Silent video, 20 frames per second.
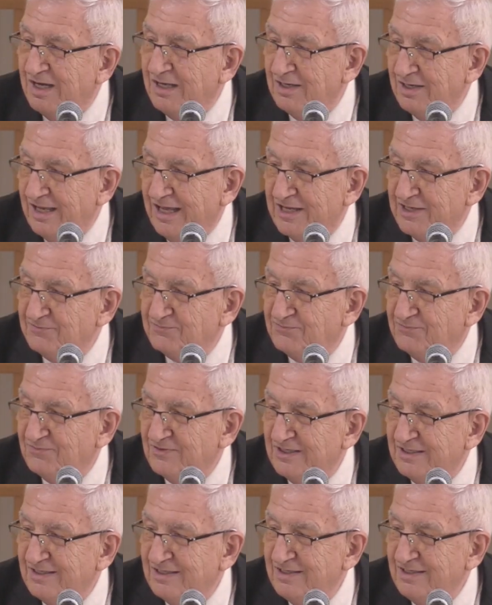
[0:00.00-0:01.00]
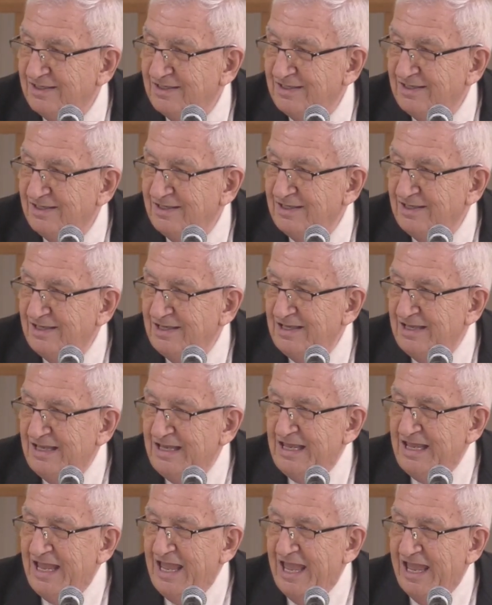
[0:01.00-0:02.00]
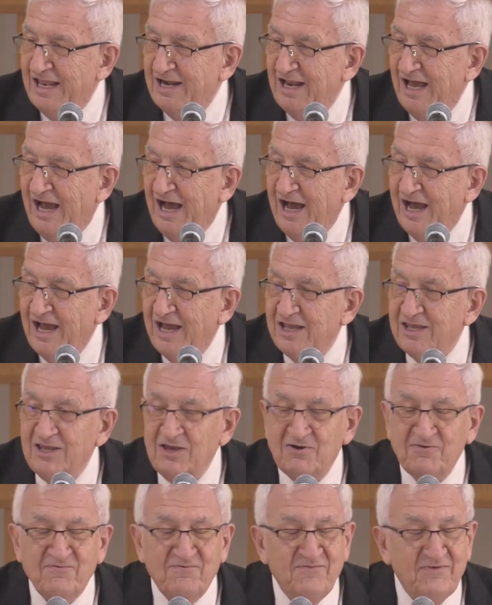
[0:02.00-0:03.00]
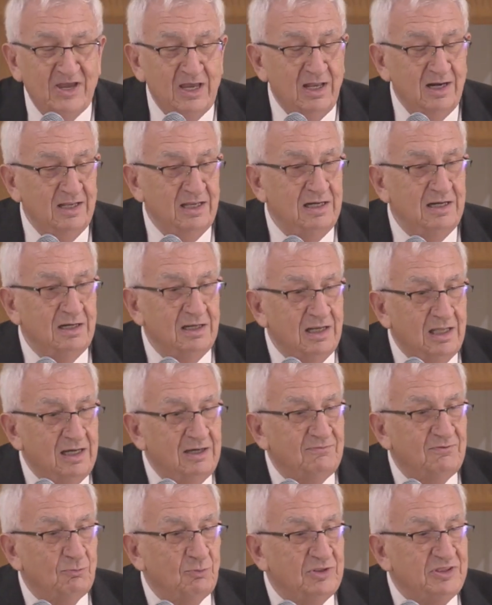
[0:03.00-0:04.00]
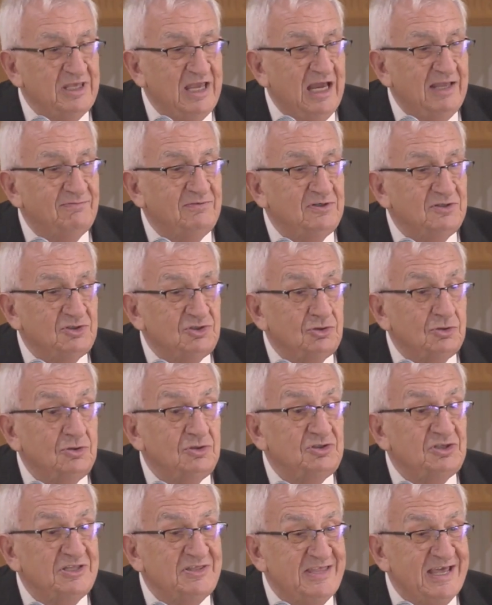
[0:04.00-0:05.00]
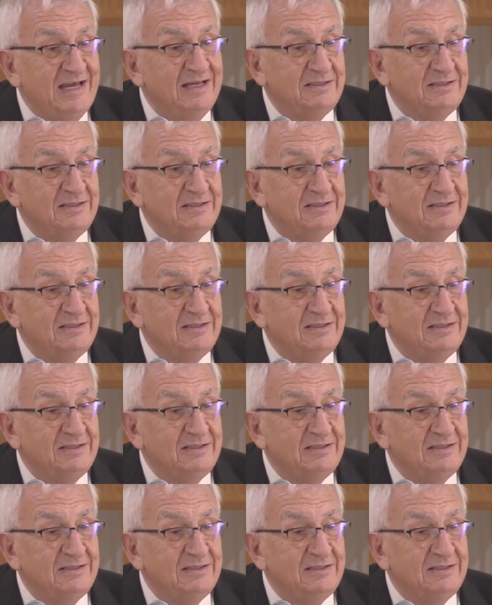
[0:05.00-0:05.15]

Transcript: That was my first day in any church that I ever attended in my